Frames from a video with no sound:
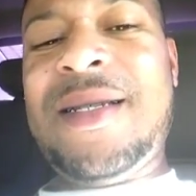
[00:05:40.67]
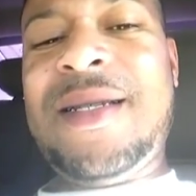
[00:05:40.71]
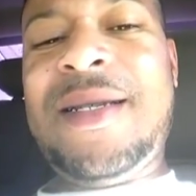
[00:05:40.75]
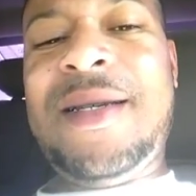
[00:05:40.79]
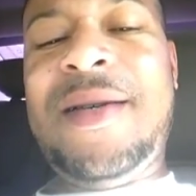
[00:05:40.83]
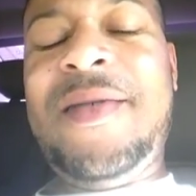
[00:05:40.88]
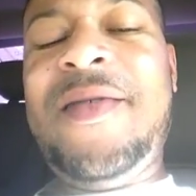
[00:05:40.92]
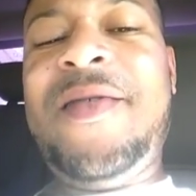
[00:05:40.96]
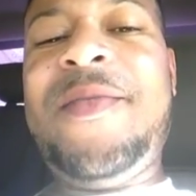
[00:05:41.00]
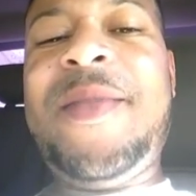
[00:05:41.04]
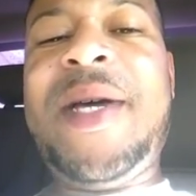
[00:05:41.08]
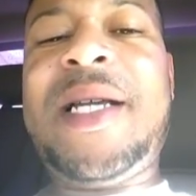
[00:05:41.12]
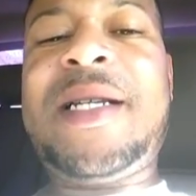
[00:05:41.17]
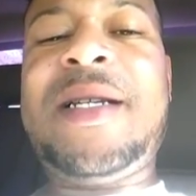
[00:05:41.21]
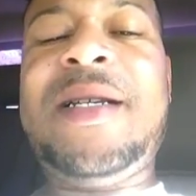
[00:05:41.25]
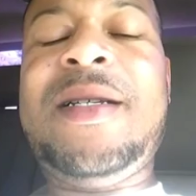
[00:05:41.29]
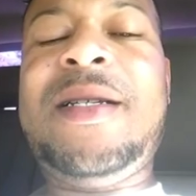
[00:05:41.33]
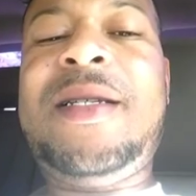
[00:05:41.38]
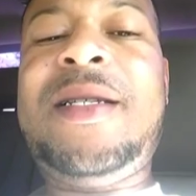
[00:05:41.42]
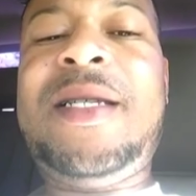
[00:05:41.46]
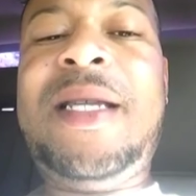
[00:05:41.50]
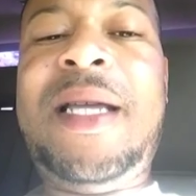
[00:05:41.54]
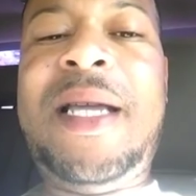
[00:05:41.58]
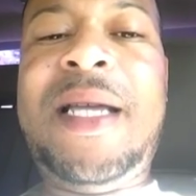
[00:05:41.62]
No, it make
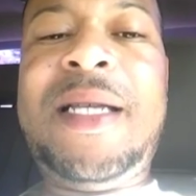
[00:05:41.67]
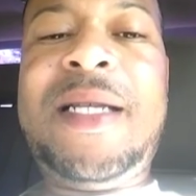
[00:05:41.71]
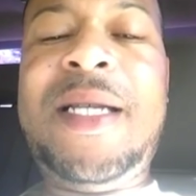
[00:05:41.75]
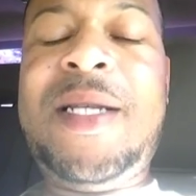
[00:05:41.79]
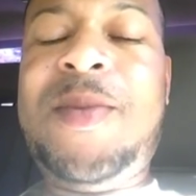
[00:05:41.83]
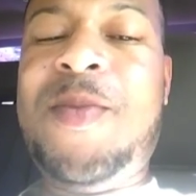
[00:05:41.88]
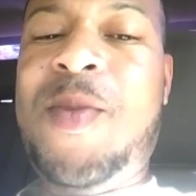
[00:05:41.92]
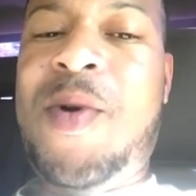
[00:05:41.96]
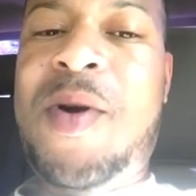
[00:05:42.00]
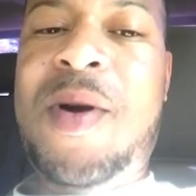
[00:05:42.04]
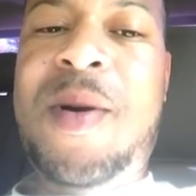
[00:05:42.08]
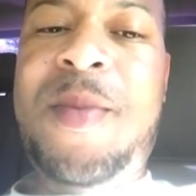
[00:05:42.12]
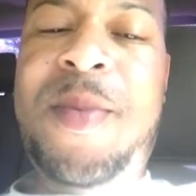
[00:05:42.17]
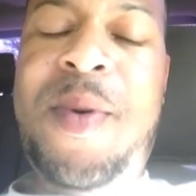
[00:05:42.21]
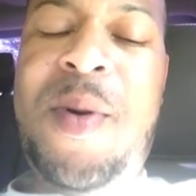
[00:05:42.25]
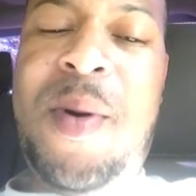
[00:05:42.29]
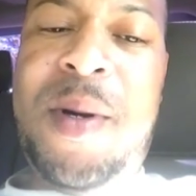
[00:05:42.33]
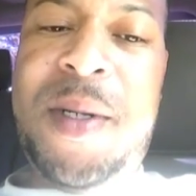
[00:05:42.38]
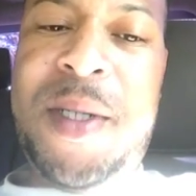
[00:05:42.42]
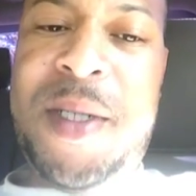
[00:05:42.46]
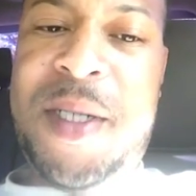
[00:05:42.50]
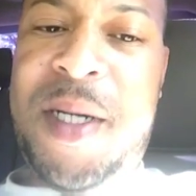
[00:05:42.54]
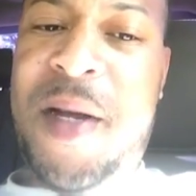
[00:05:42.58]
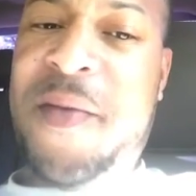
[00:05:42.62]
no sense. It's more
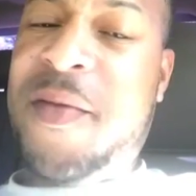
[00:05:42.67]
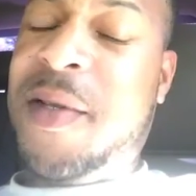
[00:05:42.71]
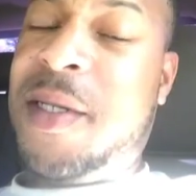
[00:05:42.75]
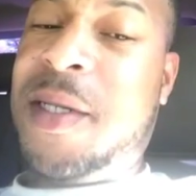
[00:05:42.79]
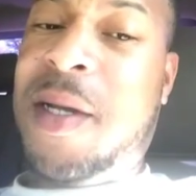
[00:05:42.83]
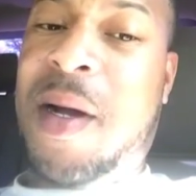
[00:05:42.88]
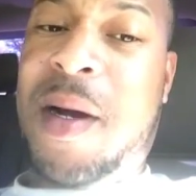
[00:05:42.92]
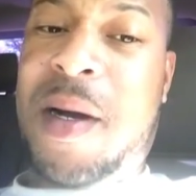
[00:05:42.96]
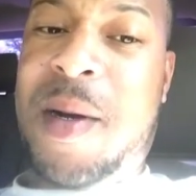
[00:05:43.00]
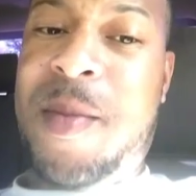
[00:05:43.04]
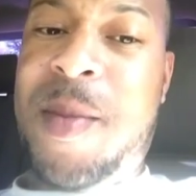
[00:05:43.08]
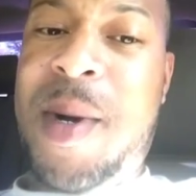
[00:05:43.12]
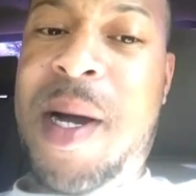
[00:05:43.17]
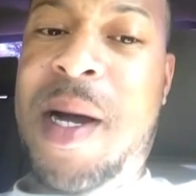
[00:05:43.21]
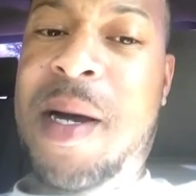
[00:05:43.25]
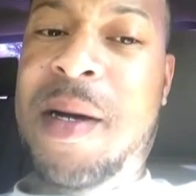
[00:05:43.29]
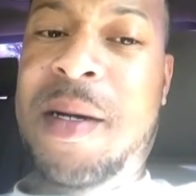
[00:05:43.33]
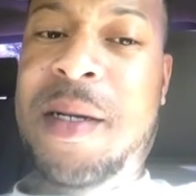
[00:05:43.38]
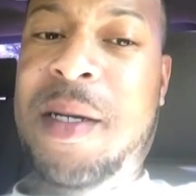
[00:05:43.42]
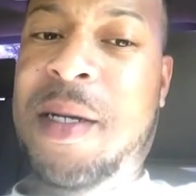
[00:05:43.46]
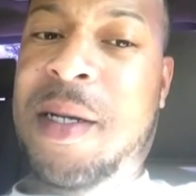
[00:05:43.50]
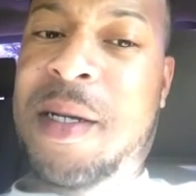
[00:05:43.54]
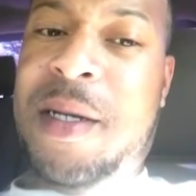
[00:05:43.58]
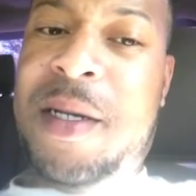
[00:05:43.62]
important stuff to talk
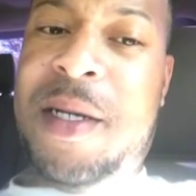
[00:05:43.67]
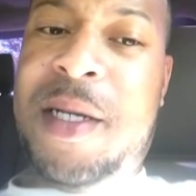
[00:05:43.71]
about.